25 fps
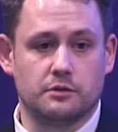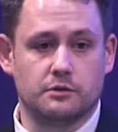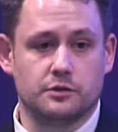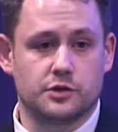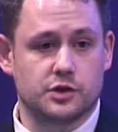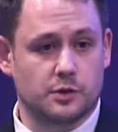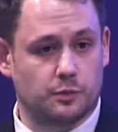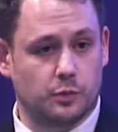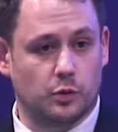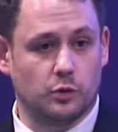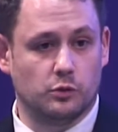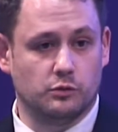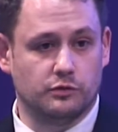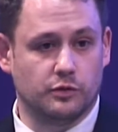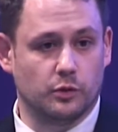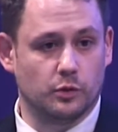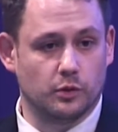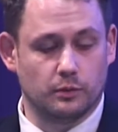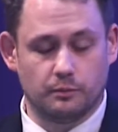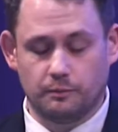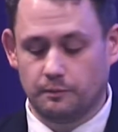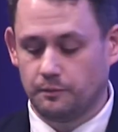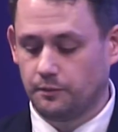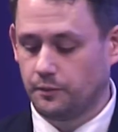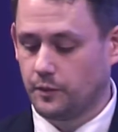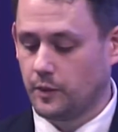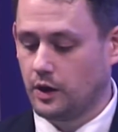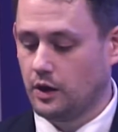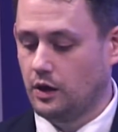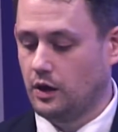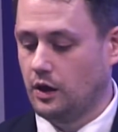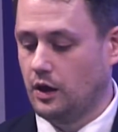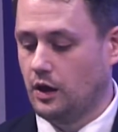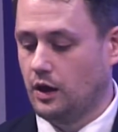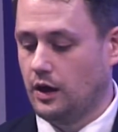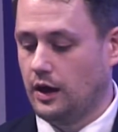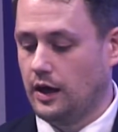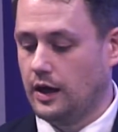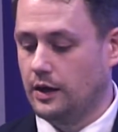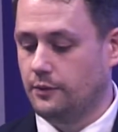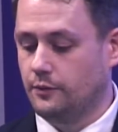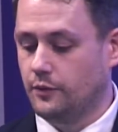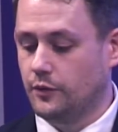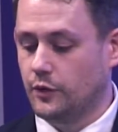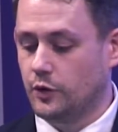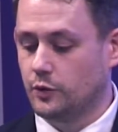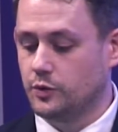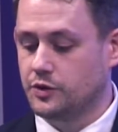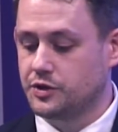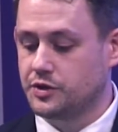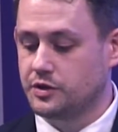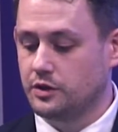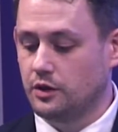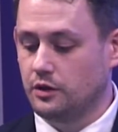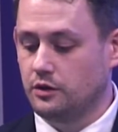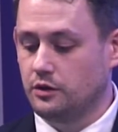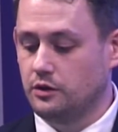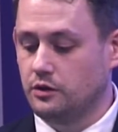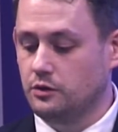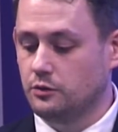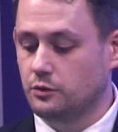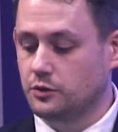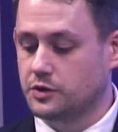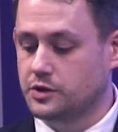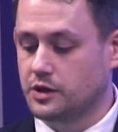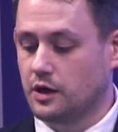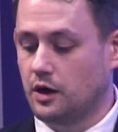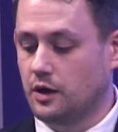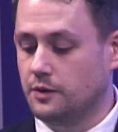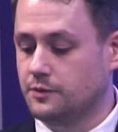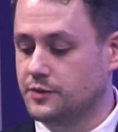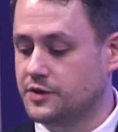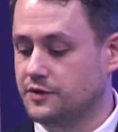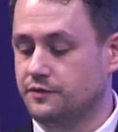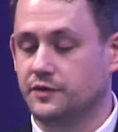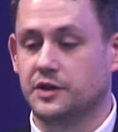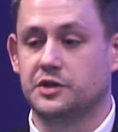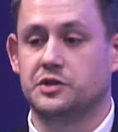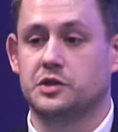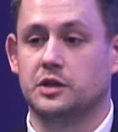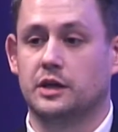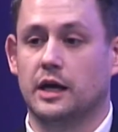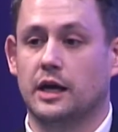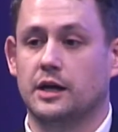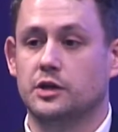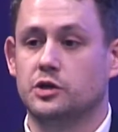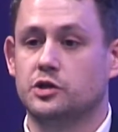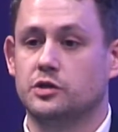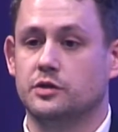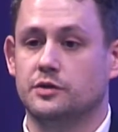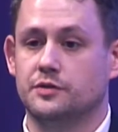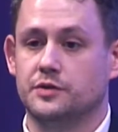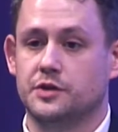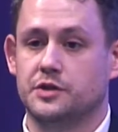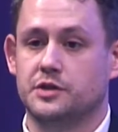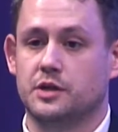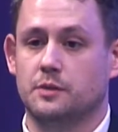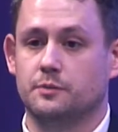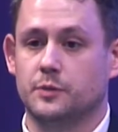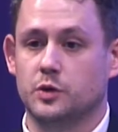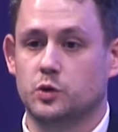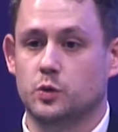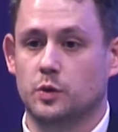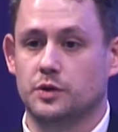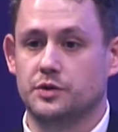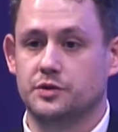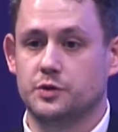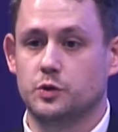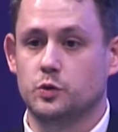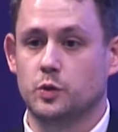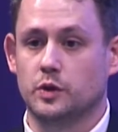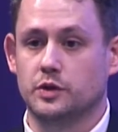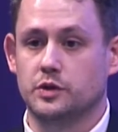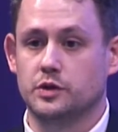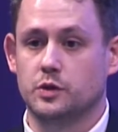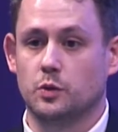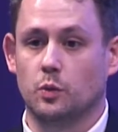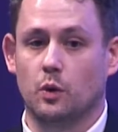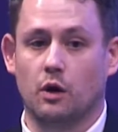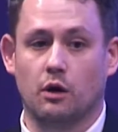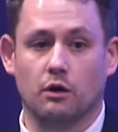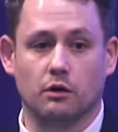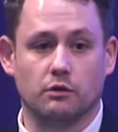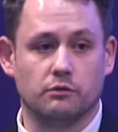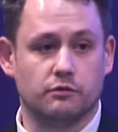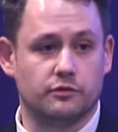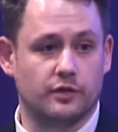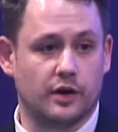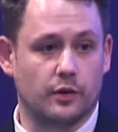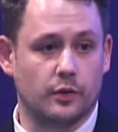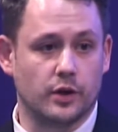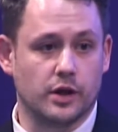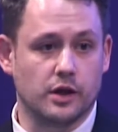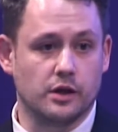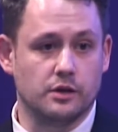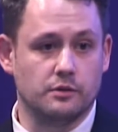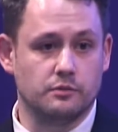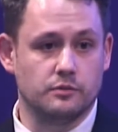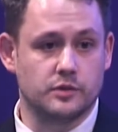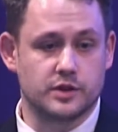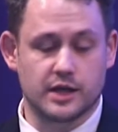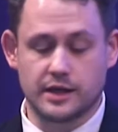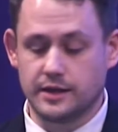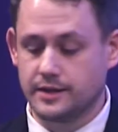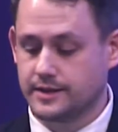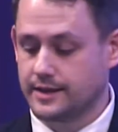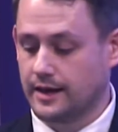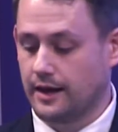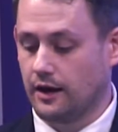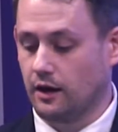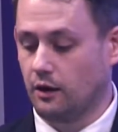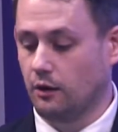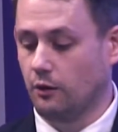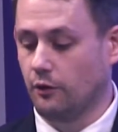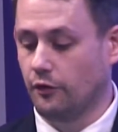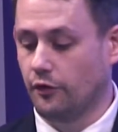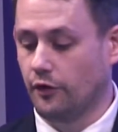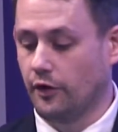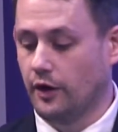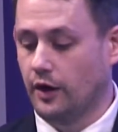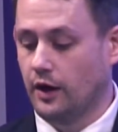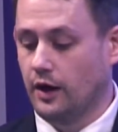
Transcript: support forum. There was a New York Times investigation in December 2021, very detailed.